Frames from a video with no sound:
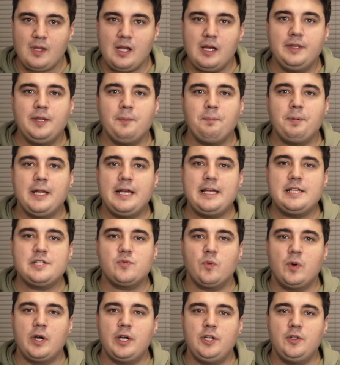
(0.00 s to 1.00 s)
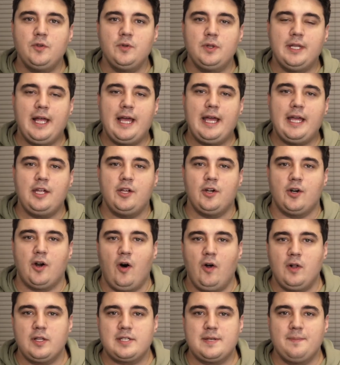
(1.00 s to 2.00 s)
the place where you lay your
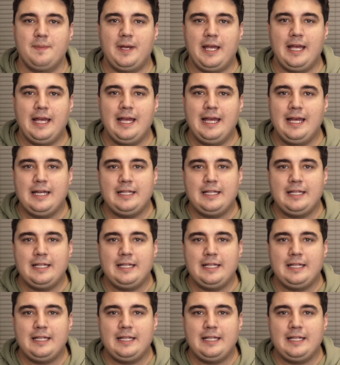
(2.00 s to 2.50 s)
ultimate